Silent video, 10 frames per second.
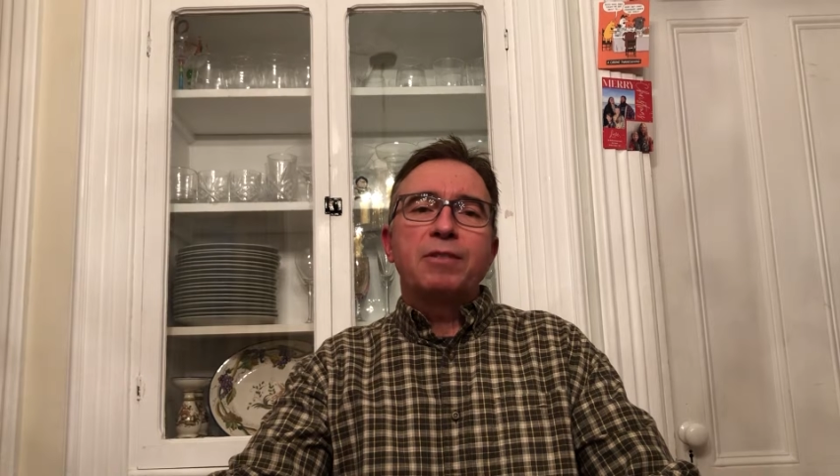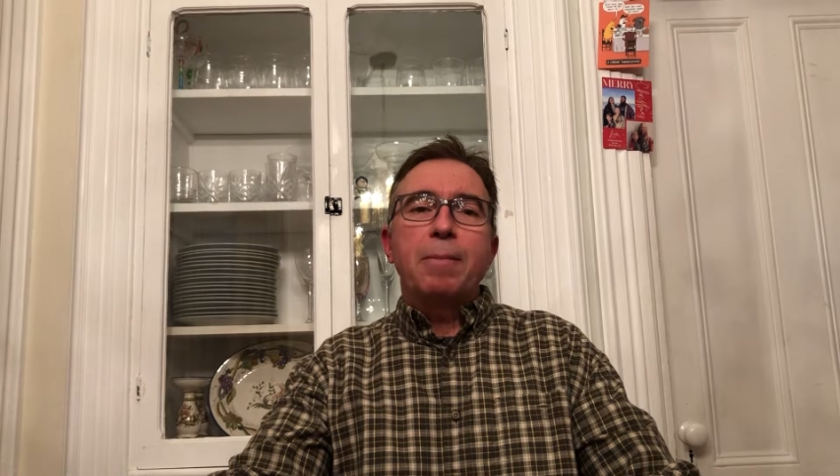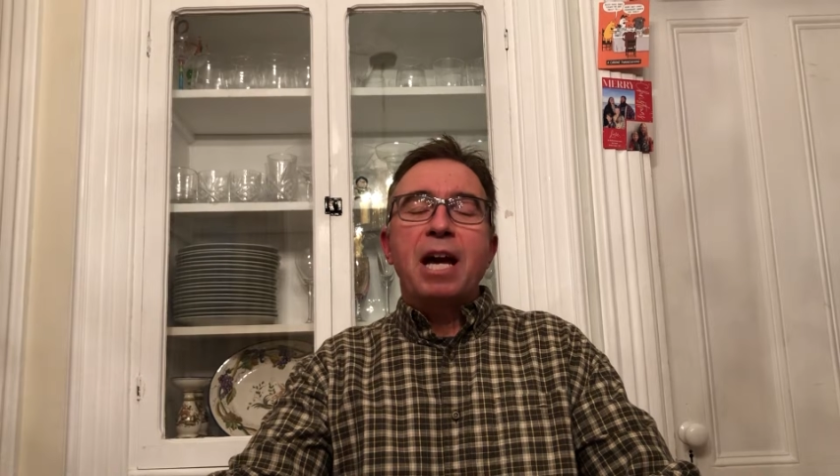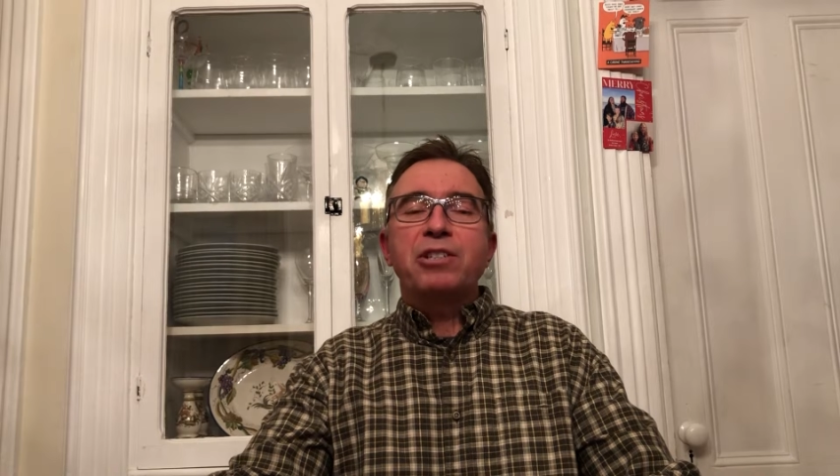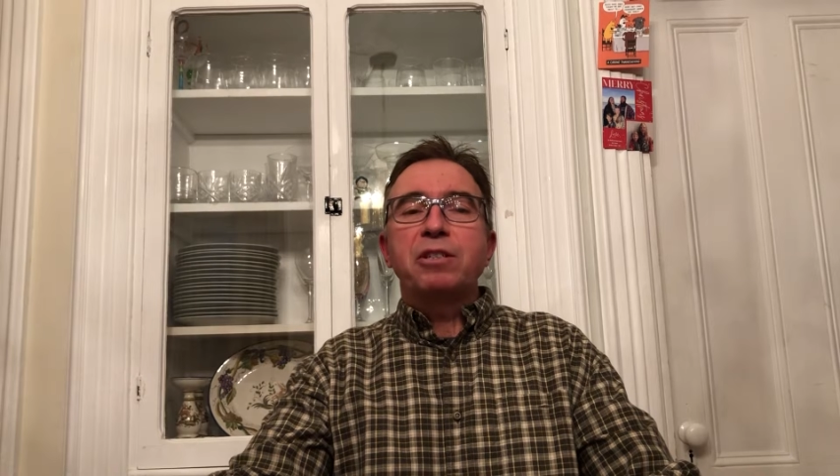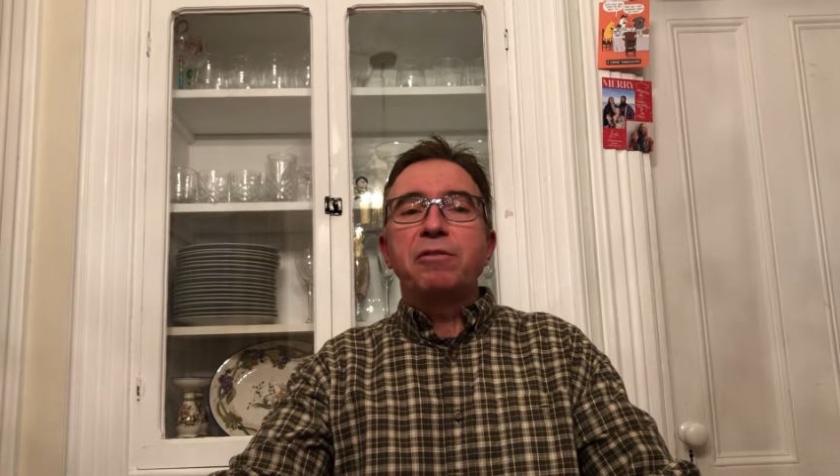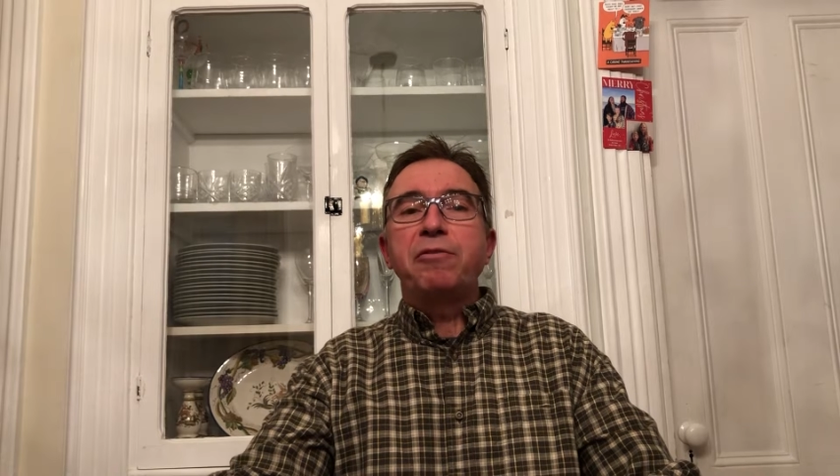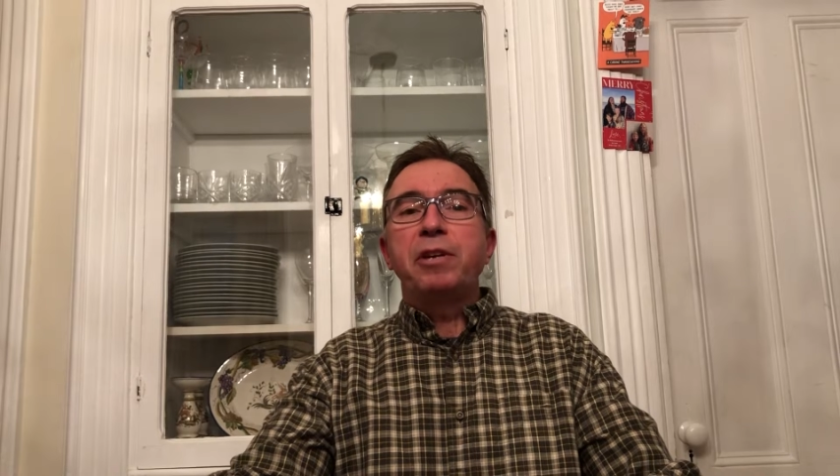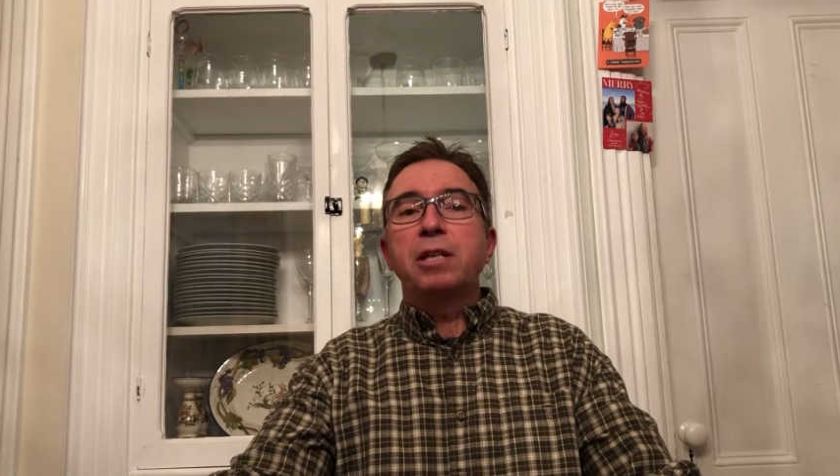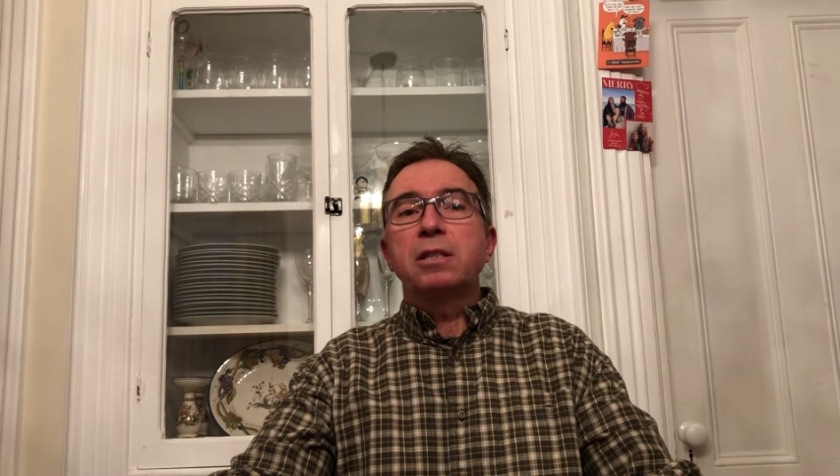I'm actually
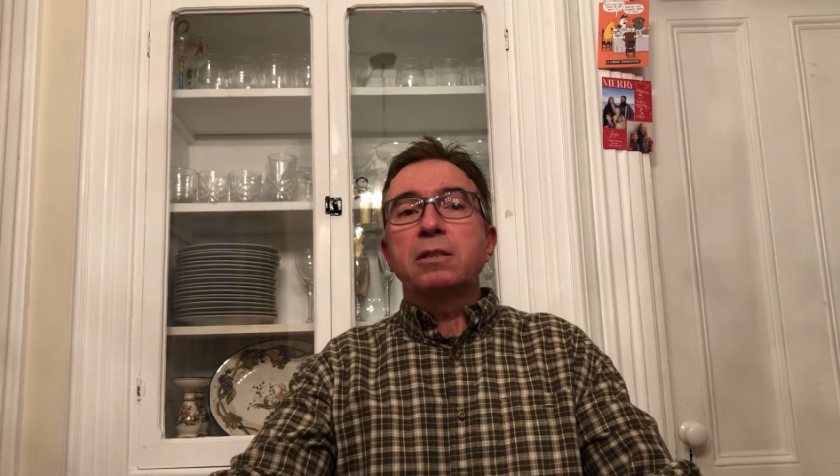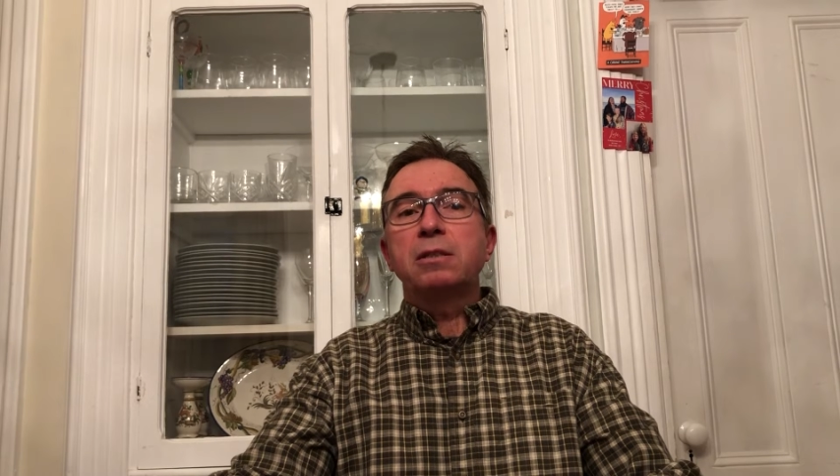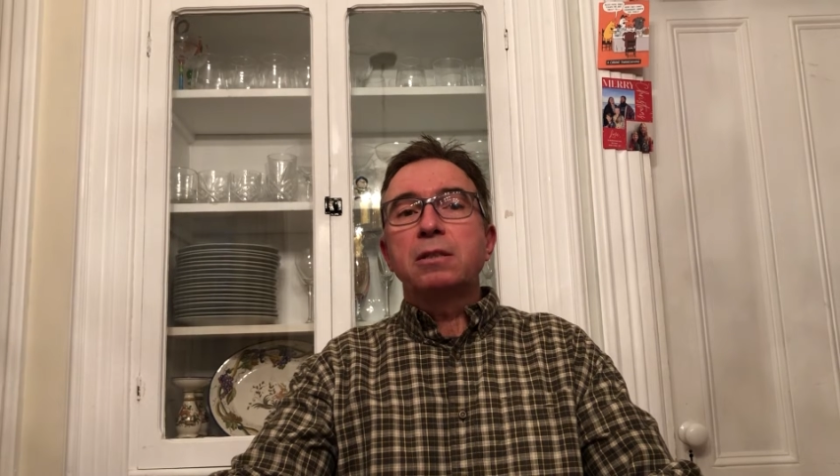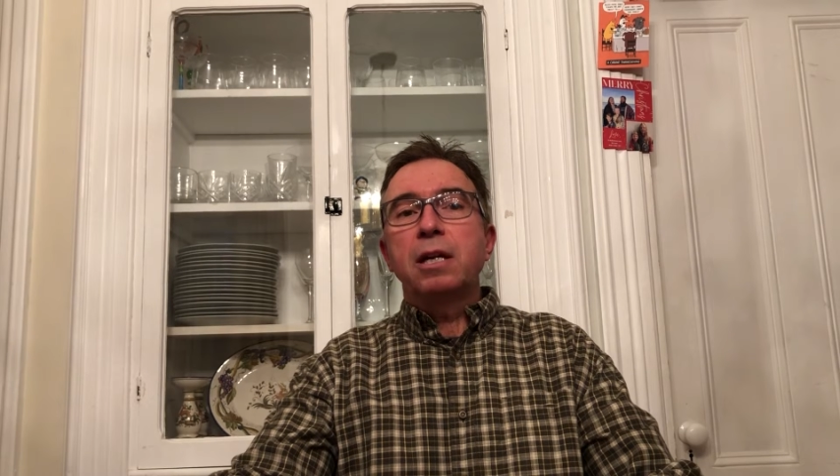fearless.